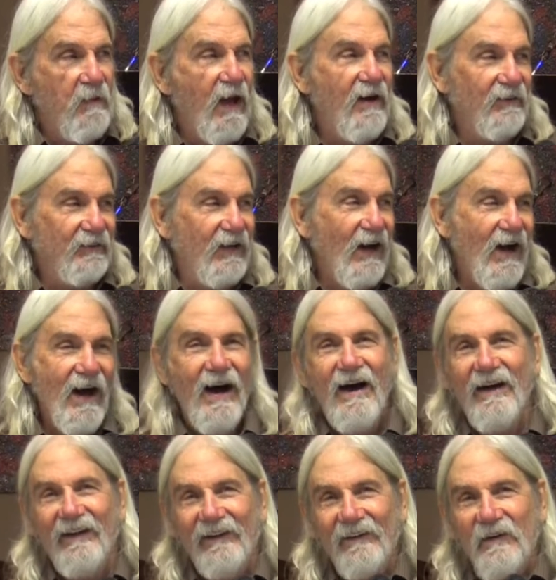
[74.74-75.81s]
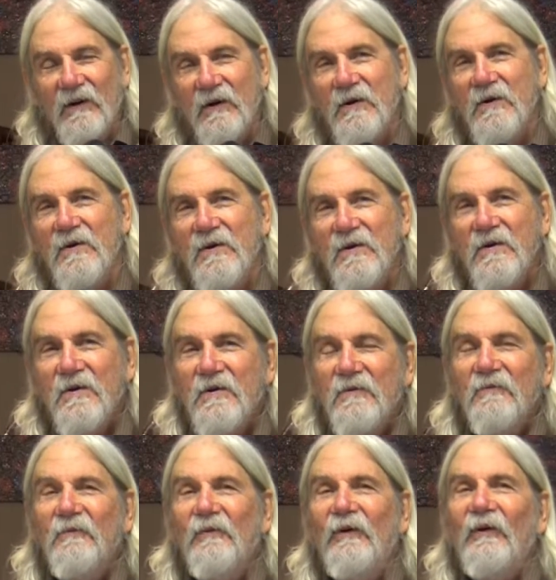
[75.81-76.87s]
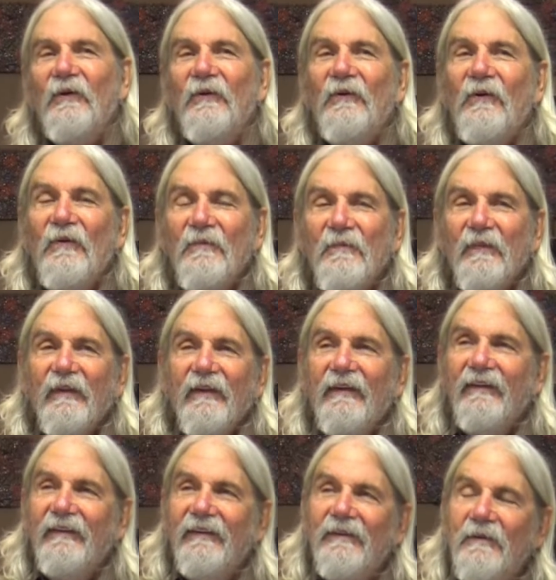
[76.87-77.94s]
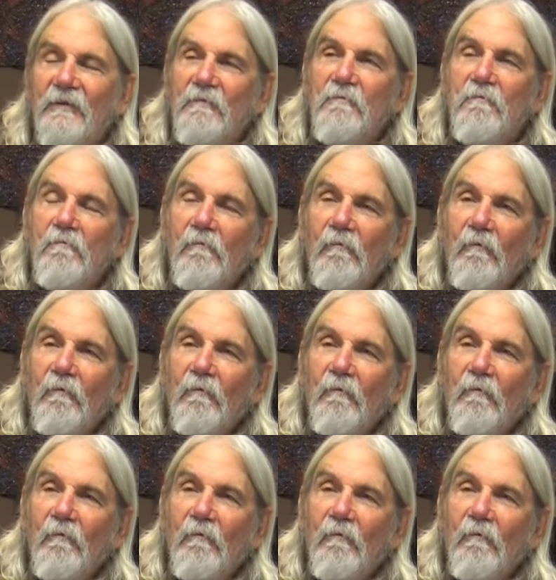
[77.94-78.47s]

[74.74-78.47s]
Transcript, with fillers: about God or we're um,